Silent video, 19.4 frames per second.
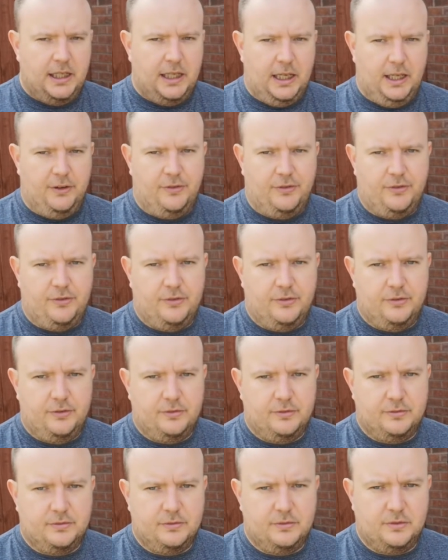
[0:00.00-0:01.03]
If
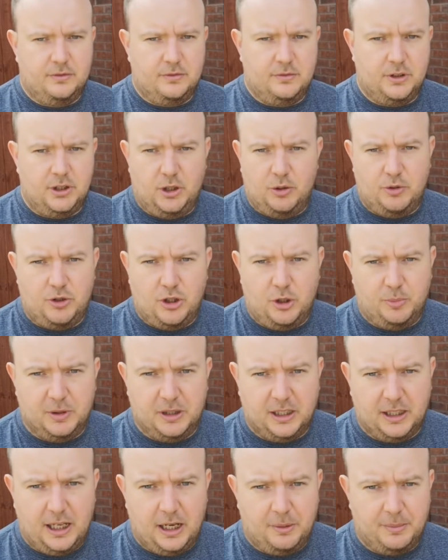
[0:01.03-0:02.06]
YouTube
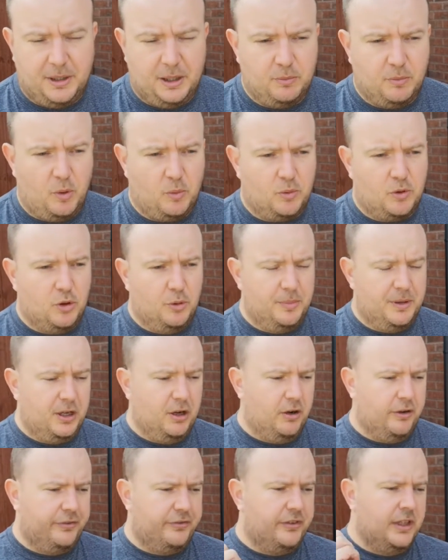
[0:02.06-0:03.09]
will allow me, it won't cut me
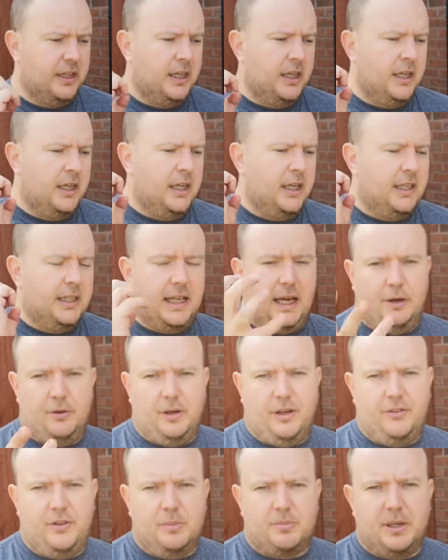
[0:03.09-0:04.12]
off. Now,
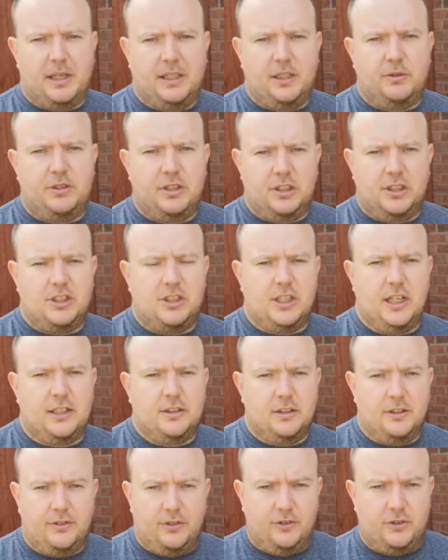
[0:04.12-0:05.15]
if you're brand new to this
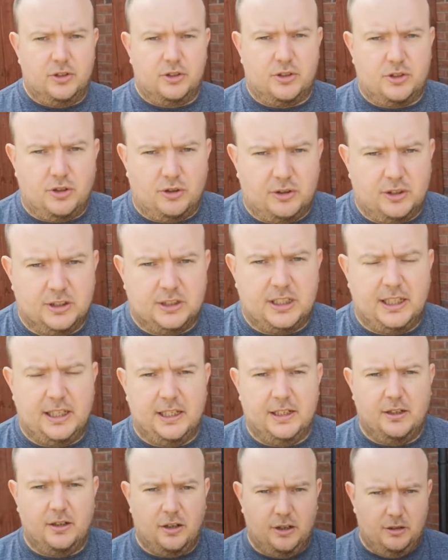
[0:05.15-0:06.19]
channel, if you've just joined us
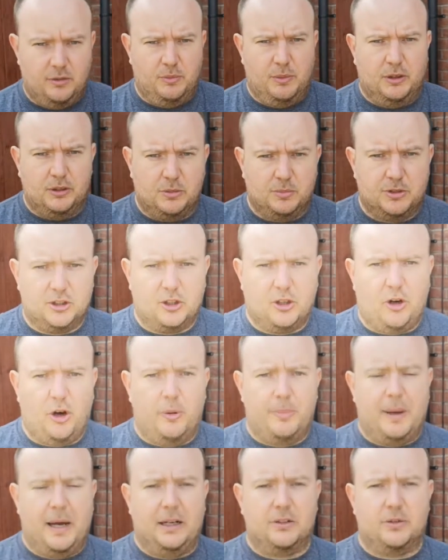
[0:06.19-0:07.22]
here, welcome to the
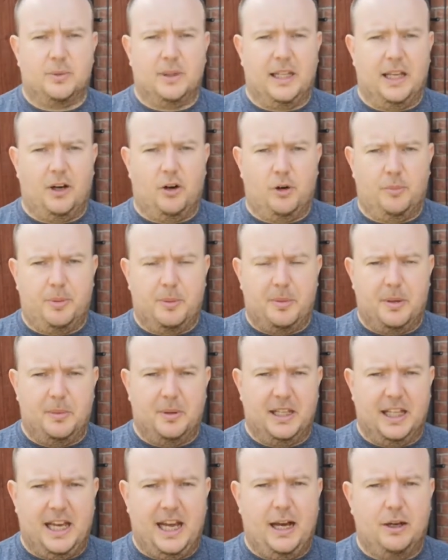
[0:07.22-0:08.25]
Hop House. We like hoppy beer,
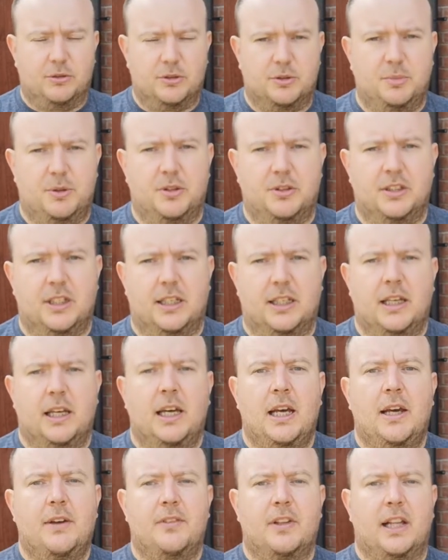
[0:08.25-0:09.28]
we like house music.
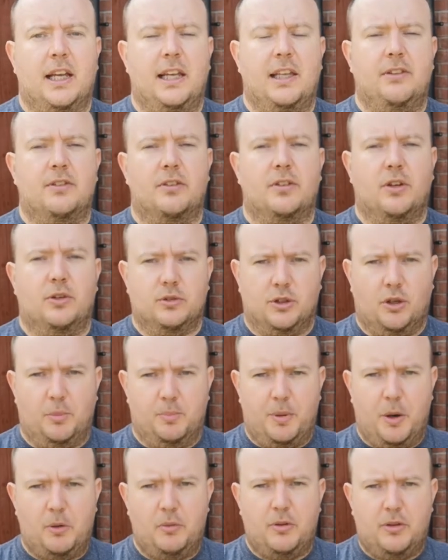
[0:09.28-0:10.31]
If you like either of those or
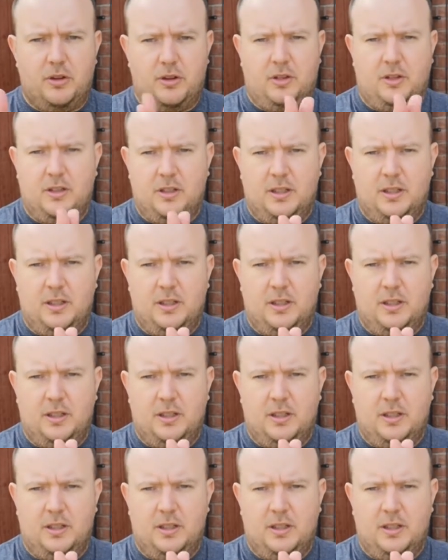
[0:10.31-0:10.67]
both,